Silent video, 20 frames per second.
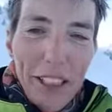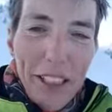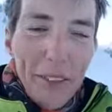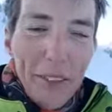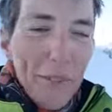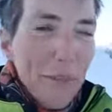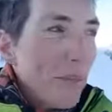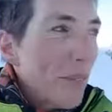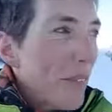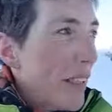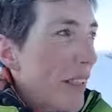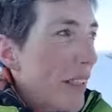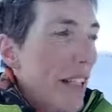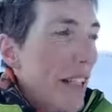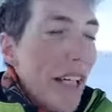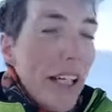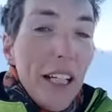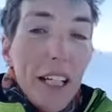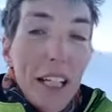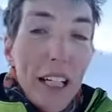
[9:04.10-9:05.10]
now.
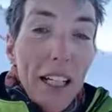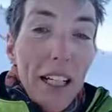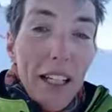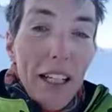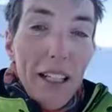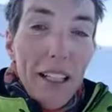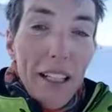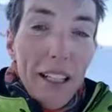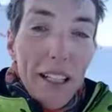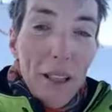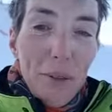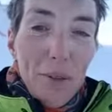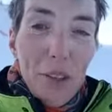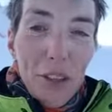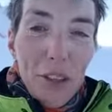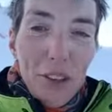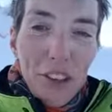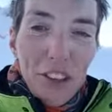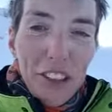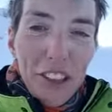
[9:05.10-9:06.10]
I'm
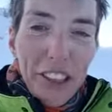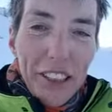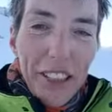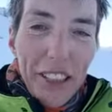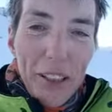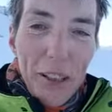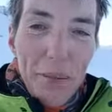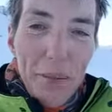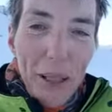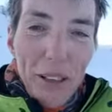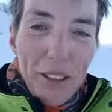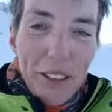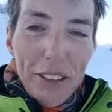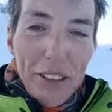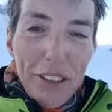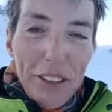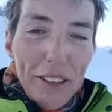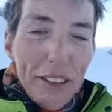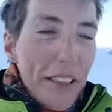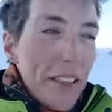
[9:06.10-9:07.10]
going to ski down the mountain.
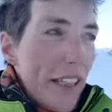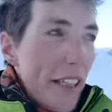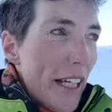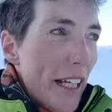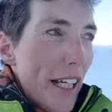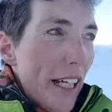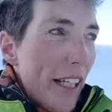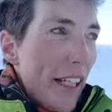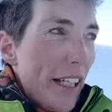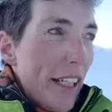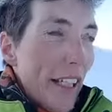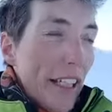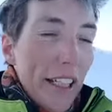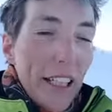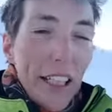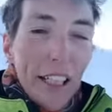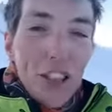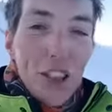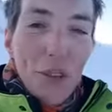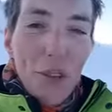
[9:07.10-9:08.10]

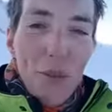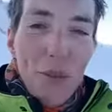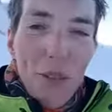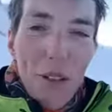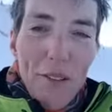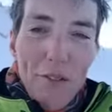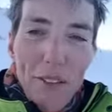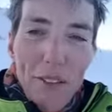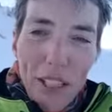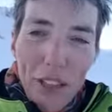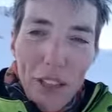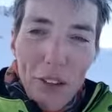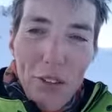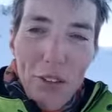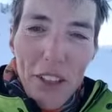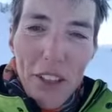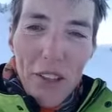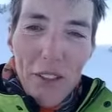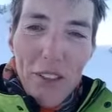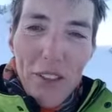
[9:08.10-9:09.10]
Uh, enjoy my final
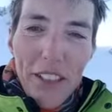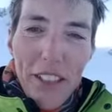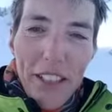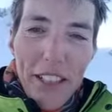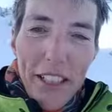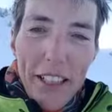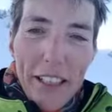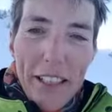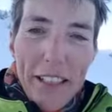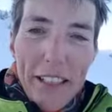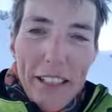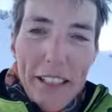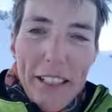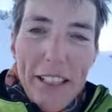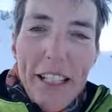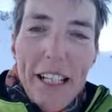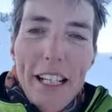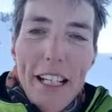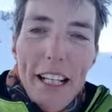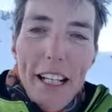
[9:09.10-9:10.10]
run of the day.
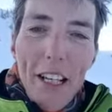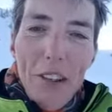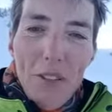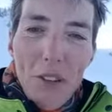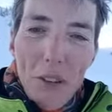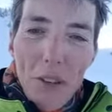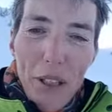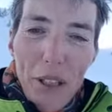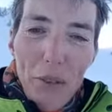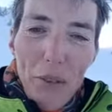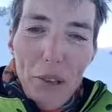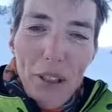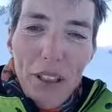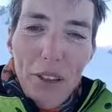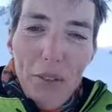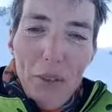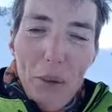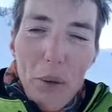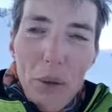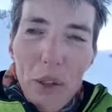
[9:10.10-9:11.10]
Have a great one,
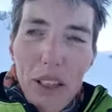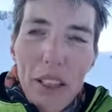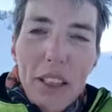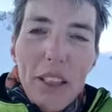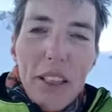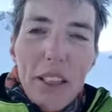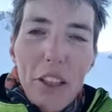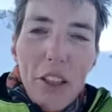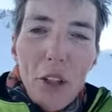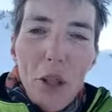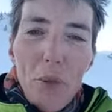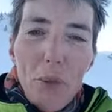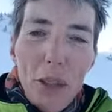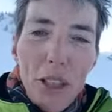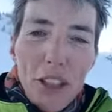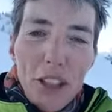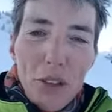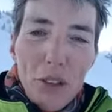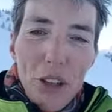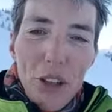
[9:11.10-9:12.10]
everyone. Go
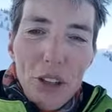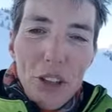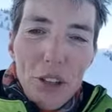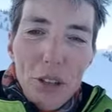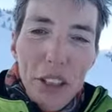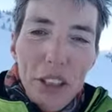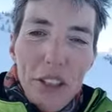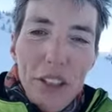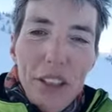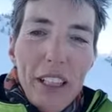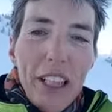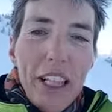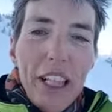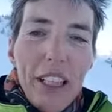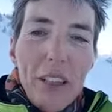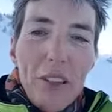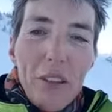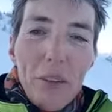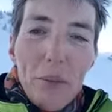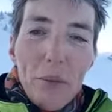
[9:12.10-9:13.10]
blaze your own trail,
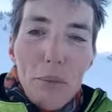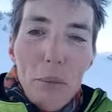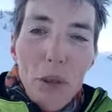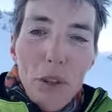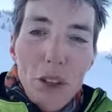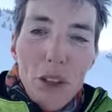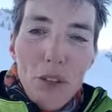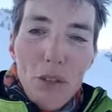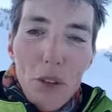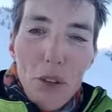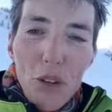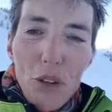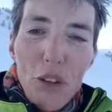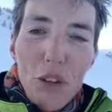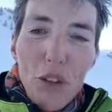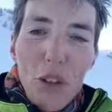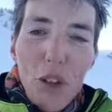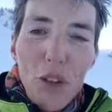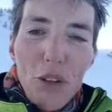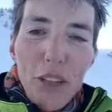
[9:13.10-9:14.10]
and most of all,
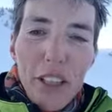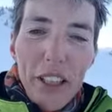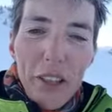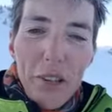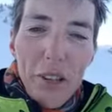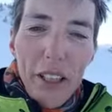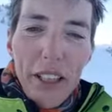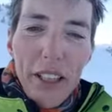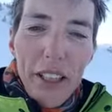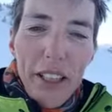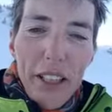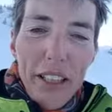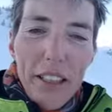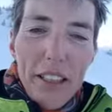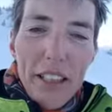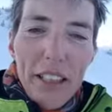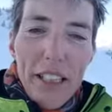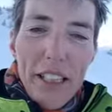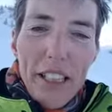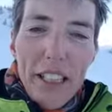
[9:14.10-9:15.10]
go dare greatly.
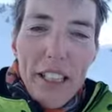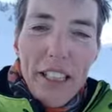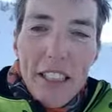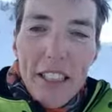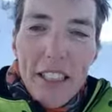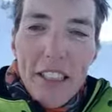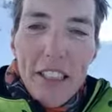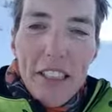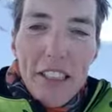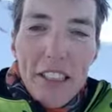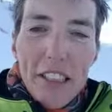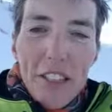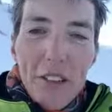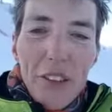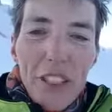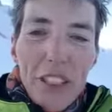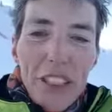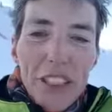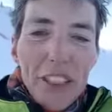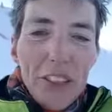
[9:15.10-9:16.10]
See you
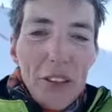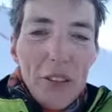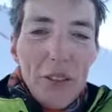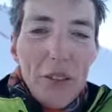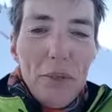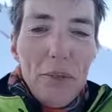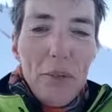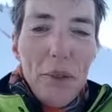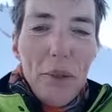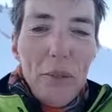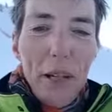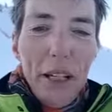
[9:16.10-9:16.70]
guys soon.